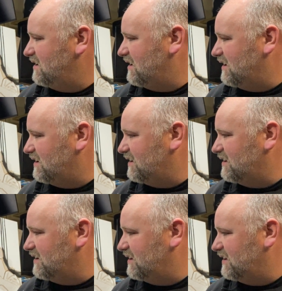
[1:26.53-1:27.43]

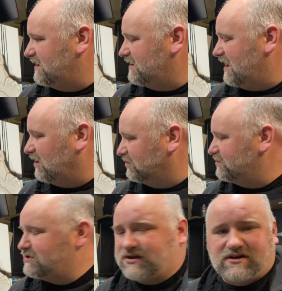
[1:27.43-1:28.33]
an
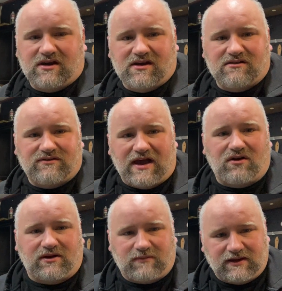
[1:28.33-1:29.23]
illusion of
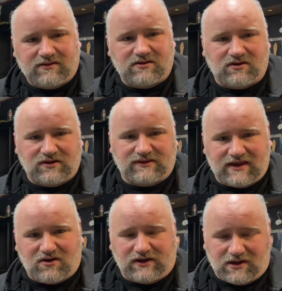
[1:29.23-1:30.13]
alchemy, or
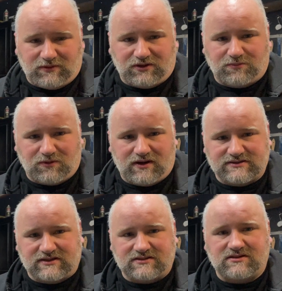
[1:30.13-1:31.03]
the alchemical
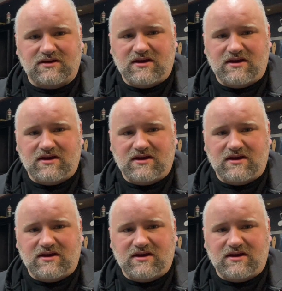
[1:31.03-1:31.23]
process.